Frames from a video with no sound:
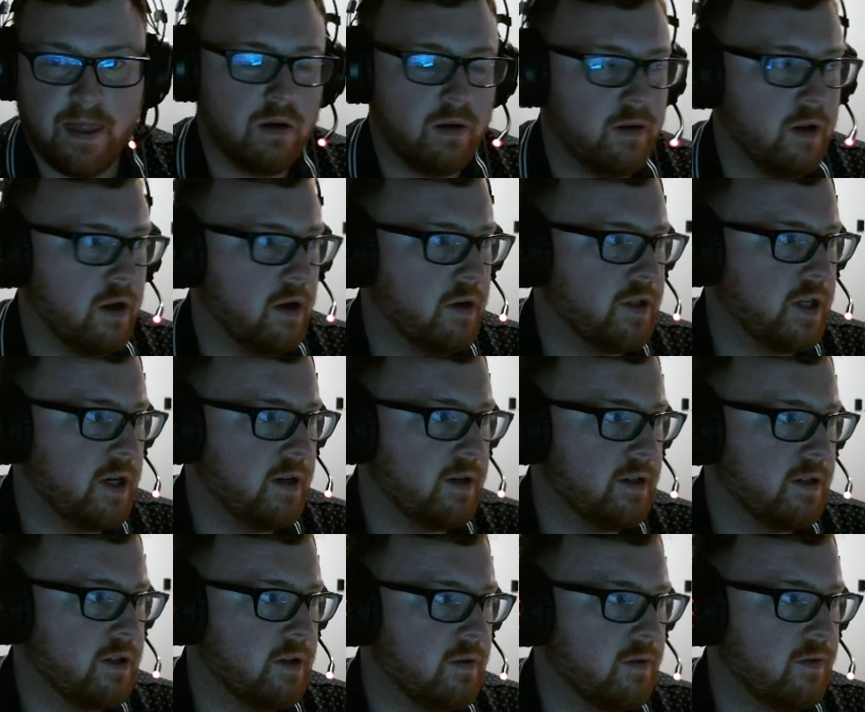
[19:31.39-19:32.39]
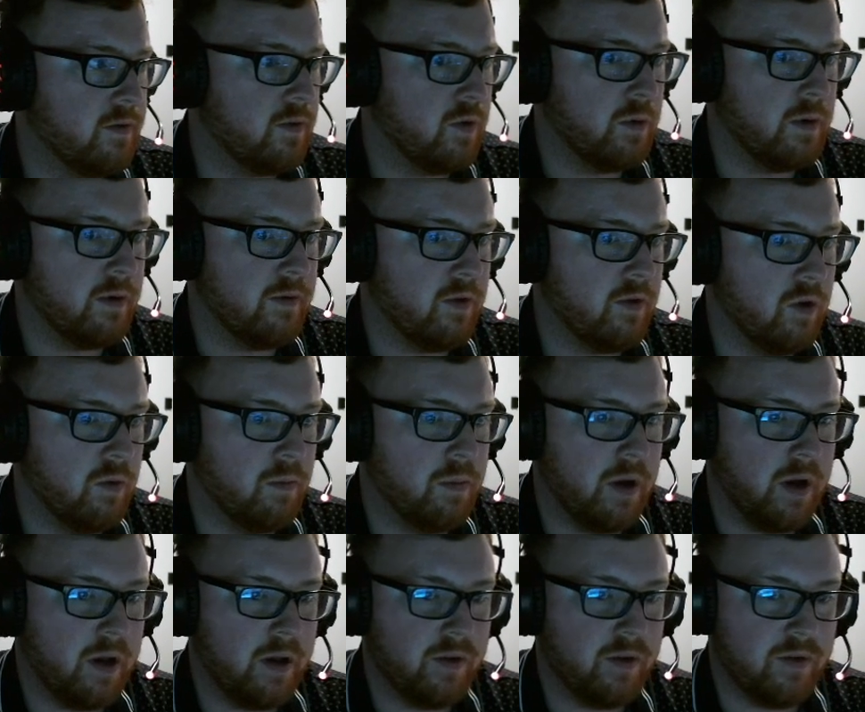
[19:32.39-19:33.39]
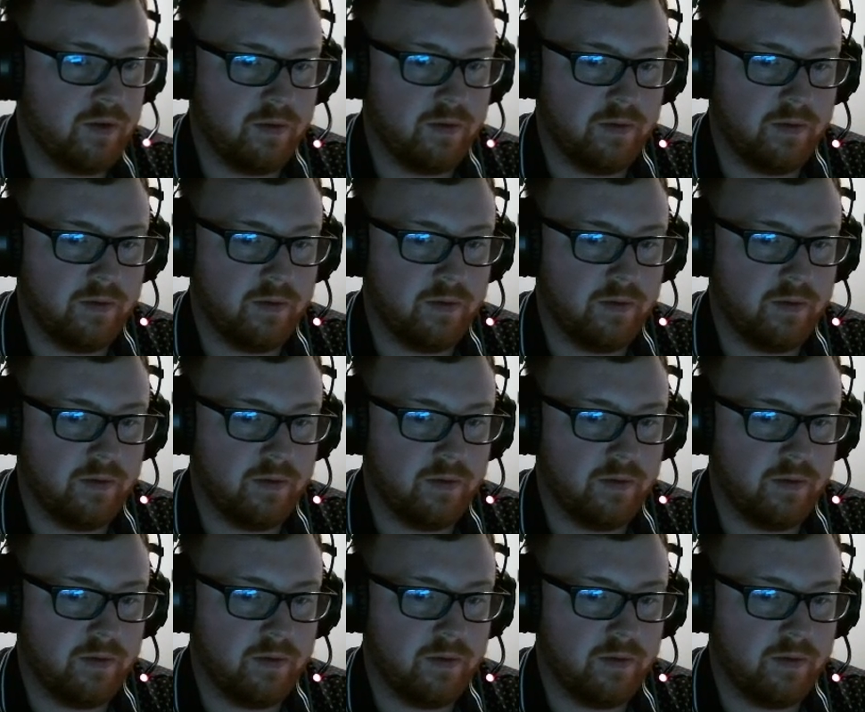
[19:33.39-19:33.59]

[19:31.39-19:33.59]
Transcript: Don't gen to 4-bet fold pairs.